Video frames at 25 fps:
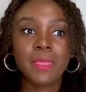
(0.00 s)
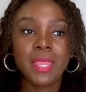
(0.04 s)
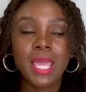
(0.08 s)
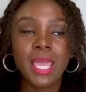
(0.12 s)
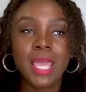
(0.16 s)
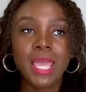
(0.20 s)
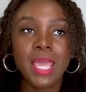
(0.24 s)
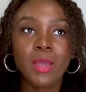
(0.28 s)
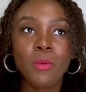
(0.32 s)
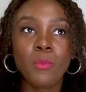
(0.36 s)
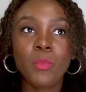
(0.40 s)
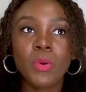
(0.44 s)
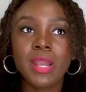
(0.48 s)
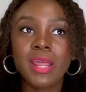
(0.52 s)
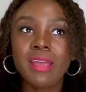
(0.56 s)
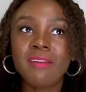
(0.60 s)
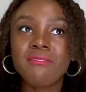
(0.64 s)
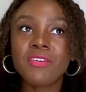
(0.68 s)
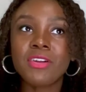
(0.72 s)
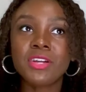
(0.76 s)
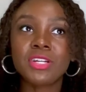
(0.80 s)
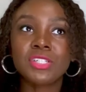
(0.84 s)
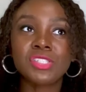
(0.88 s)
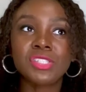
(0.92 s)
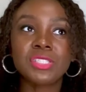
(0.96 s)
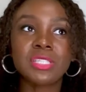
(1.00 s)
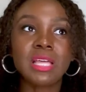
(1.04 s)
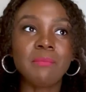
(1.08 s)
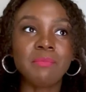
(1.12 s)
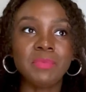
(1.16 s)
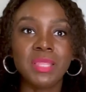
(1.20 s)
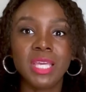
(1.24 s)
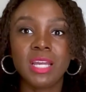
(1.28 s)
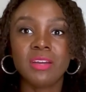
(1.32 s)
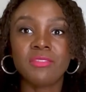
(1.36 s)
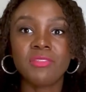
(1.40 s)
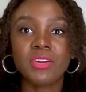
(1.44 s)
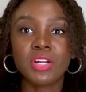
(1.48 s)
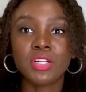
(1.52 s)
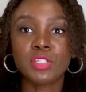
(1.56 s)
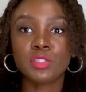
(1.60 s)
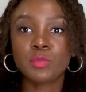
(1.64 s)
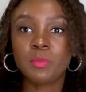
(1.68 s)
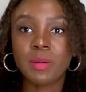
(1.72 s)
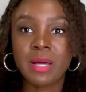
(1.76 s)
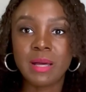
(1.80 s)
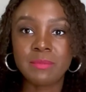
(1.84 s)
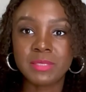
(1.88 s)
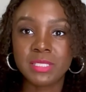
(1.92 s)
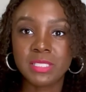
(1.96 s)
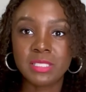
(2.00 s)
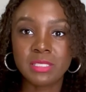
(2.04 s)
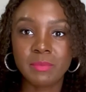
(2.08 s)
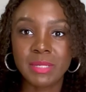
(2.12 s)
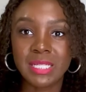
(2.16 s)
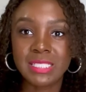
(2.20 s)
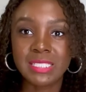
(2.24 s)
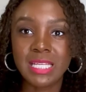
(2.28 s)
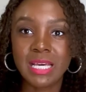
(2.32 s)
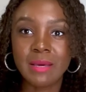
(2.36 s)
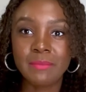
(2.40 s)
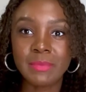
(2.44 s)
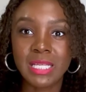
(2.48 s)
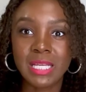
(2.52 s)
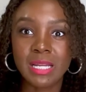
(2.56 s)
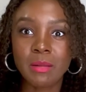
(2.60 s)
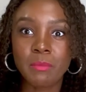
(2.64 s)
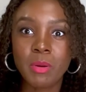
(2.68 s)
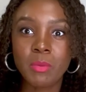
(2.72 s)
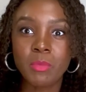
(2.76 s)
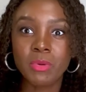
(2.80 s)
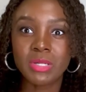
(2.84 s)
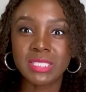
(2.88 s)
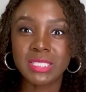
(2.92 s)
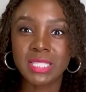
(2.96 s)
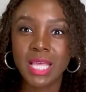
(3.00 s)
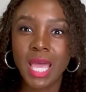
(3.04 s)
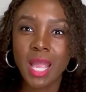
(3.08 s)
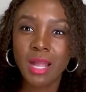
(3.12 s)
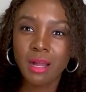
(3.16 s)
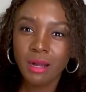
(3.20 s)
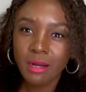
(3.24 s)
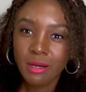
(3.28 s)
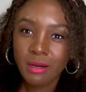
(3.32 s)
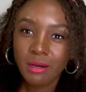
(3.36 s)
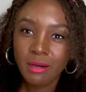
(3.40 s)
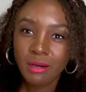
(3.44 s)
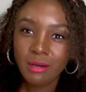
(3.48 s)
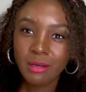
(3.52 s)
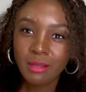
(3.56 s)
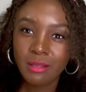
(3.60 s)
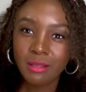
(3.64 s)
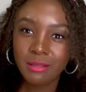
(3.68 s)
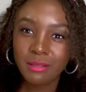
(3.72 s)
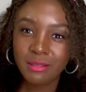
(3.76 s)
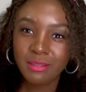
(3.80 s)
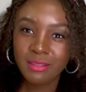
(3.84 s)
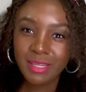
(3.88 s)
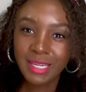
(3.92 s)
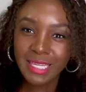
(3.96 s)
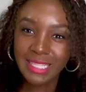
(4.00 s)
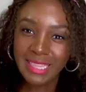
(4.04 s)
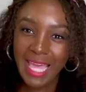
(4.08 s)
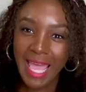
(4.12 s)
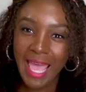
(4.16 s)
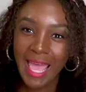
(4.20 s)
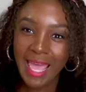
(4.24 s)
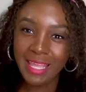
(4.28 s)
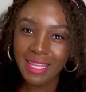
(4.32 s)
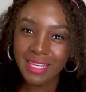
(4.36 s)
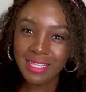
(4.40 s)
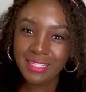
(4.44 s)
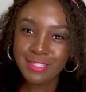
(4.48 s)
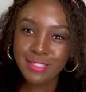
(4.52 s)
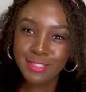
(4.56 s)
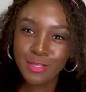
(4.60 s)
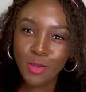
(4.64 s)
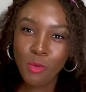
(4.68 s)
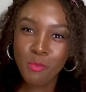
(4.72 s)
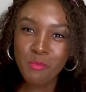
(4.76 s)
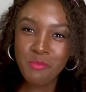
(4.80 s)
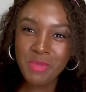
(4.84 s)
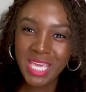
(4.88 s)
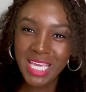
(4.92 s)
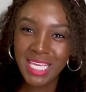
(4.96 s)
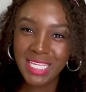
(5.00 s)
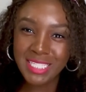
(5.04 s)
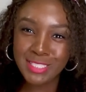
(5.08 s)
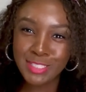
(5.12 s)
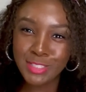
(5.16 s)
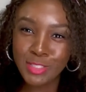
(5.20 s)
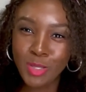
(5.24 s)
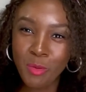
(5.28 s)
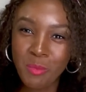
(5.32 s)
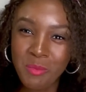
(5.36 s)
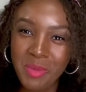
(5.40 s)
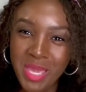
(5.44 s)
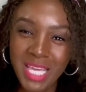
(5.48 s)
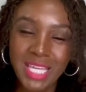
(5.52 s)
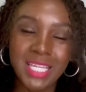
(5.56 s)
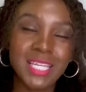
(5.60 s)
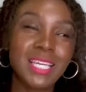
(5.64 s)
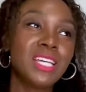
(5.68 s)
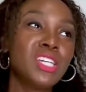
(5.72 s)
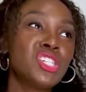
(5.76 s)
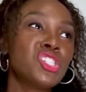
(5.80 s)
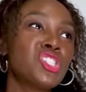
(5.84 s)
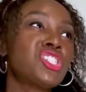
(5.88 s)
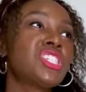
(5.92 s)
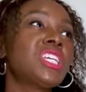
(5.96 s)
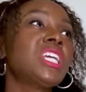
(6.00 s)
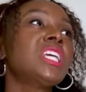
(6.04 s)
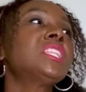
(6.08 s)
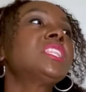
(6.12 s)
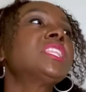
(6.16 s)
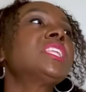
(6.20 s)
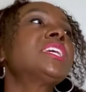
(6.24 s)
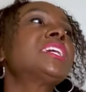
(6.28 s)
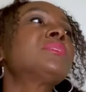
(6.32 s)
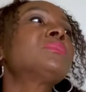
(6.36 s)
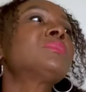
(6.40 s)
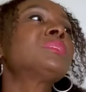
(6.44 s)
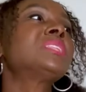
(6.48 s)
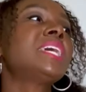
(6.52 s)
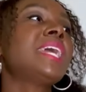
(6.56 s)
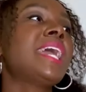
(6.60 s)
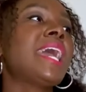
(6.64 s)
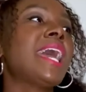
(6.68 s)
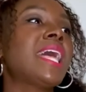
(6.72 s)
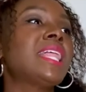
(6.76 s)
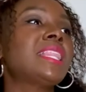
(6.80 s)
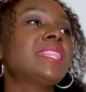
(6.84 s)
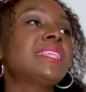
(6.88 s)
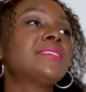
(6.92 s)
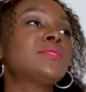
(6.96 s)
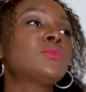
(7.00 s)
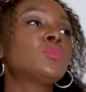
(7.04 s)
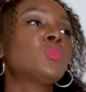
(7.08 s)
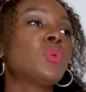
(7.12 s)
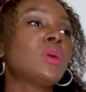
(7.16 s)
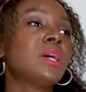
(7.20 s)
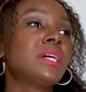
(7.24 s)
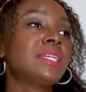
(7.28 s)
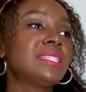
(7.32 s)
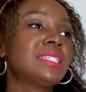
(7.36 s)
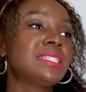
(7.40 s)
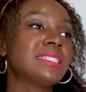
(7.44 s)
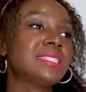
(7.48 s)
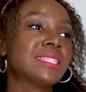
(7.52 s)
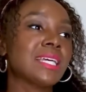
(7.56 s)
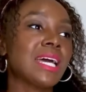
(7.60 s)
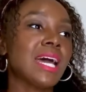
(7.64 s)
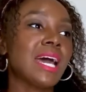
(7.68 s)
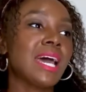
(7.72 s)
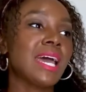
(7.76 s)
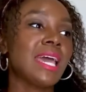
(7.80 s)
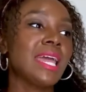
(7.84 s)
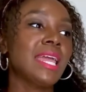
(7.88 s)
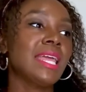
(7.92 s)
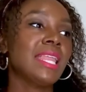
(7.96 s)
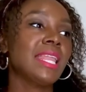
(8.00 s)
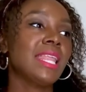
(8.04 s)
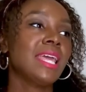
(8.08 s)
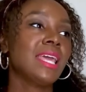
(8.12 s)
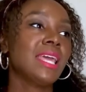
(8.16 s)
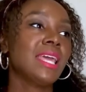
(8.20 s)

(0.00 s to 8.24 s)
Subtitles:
And whenever something of hers pops into my timeline, I'm always like, oh, look at that. It's so me. She literally had this one design.